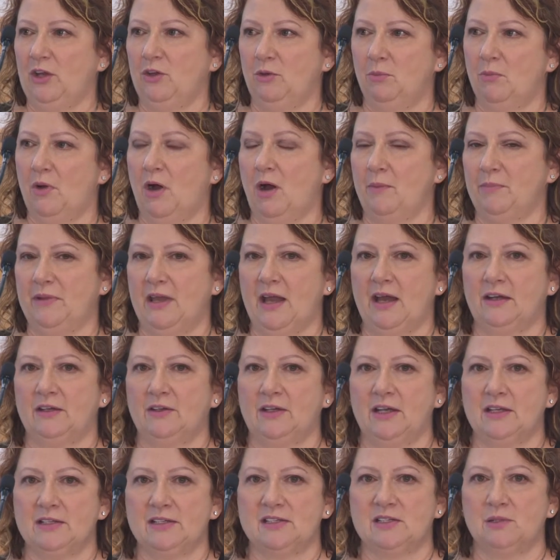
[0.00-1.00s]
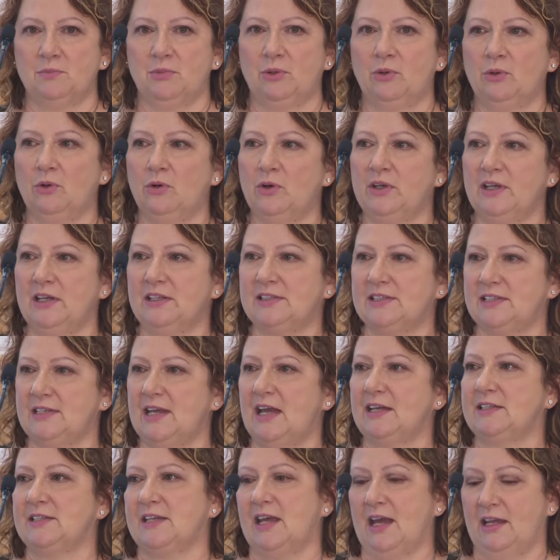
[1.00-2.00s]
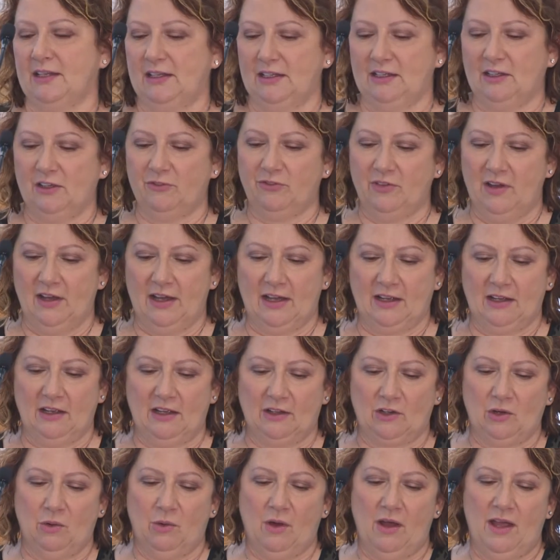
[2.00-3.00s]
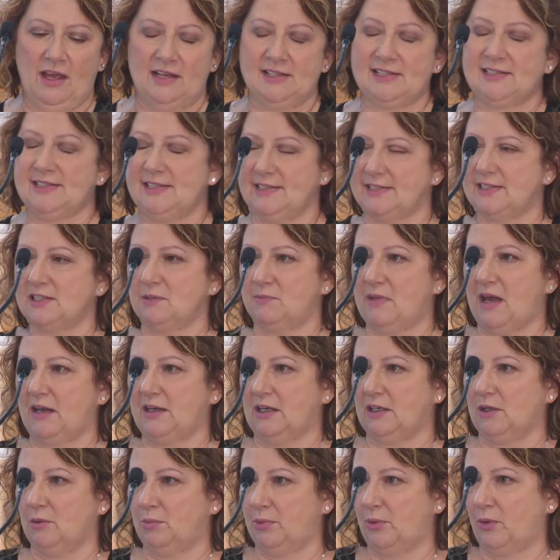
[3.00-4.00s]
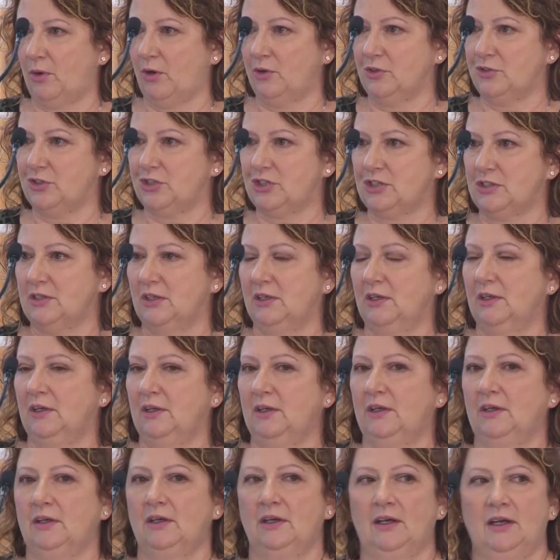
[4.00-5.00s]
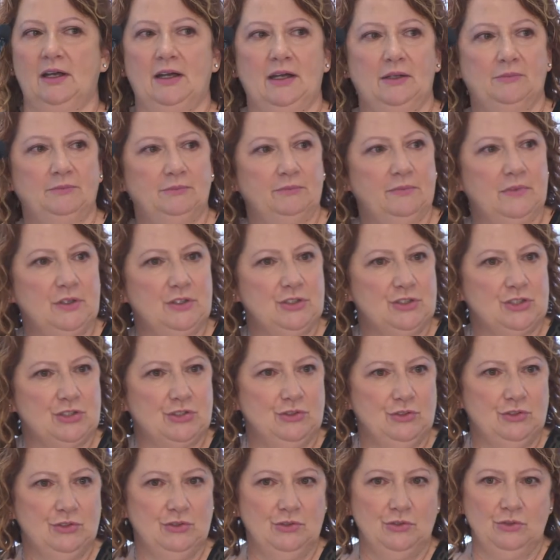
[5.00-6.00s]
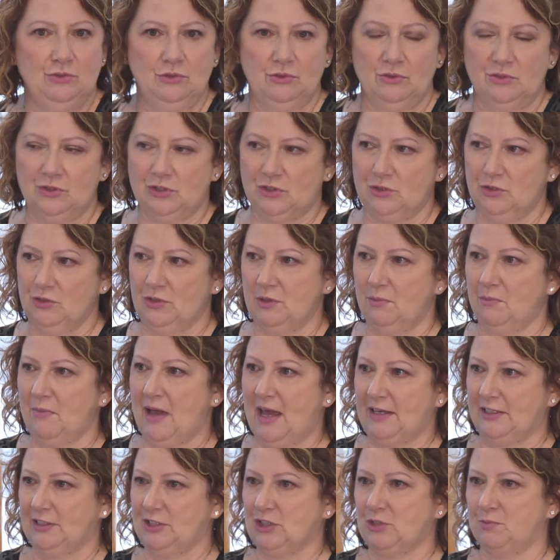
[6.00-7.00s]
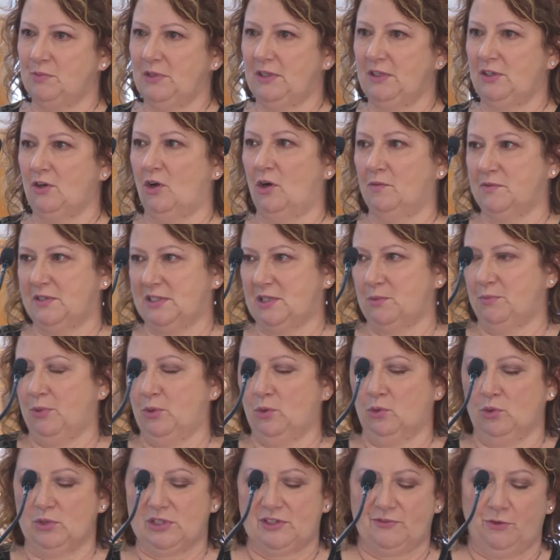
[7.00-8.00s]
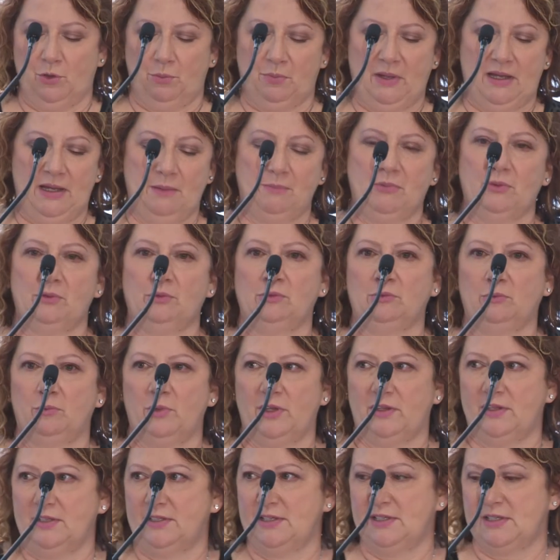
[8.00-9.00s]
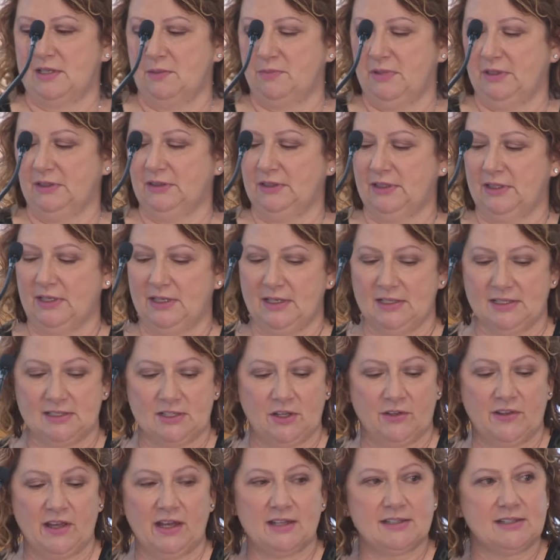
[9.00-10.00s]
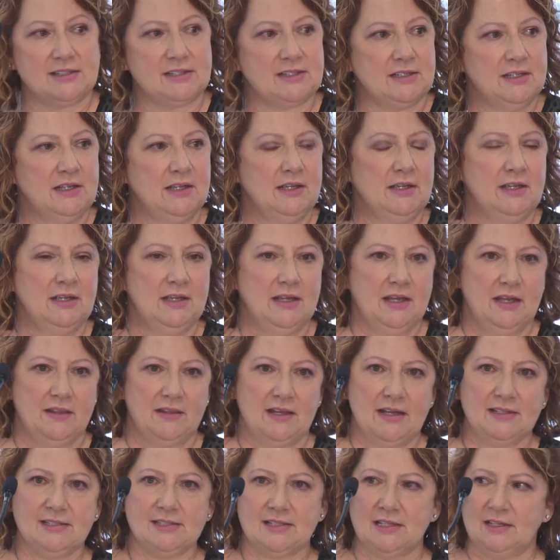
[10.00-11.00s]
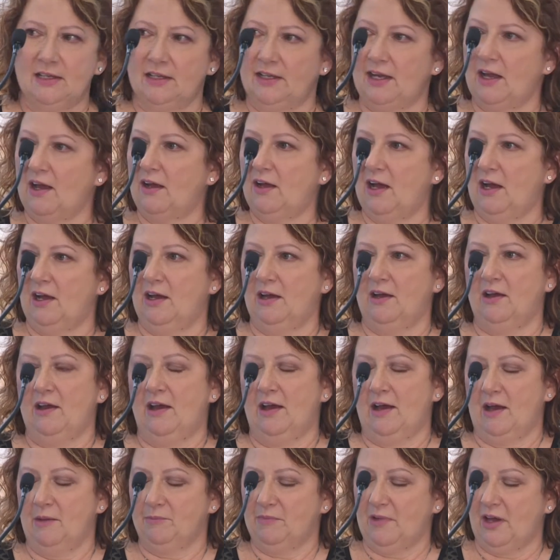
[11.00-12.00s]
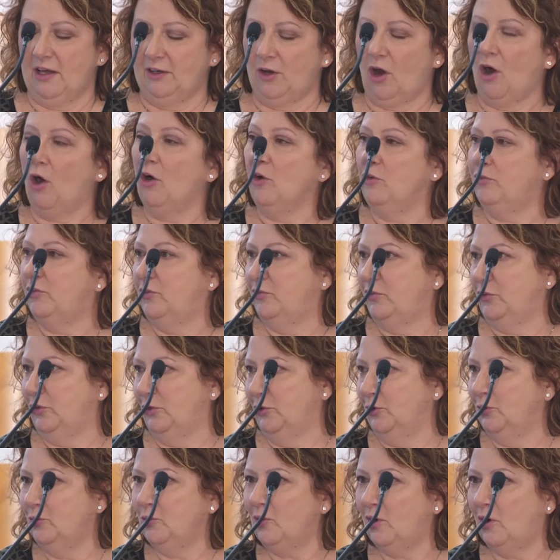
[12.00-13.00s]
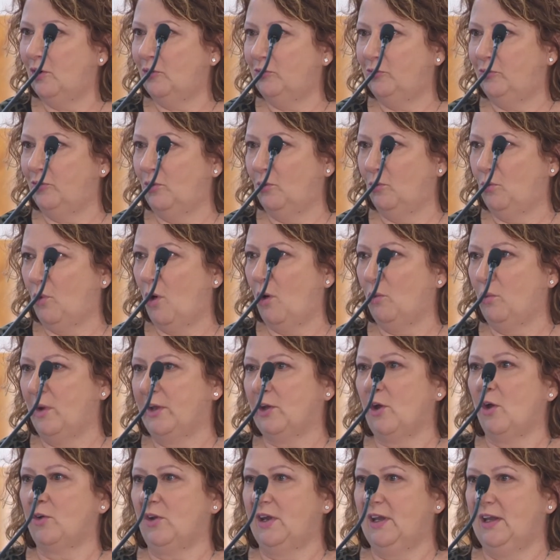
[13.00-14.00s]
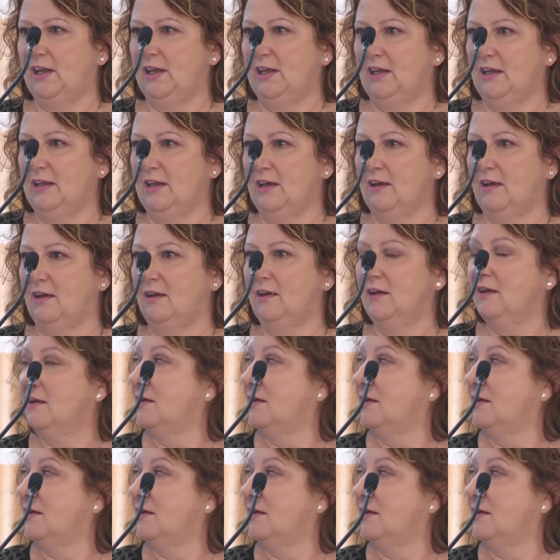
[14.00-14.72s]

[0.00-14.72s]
you might be able to get support, it's now taking a systematic approach to the management of supports for people with a disability. So that's an overview of what we're going to hear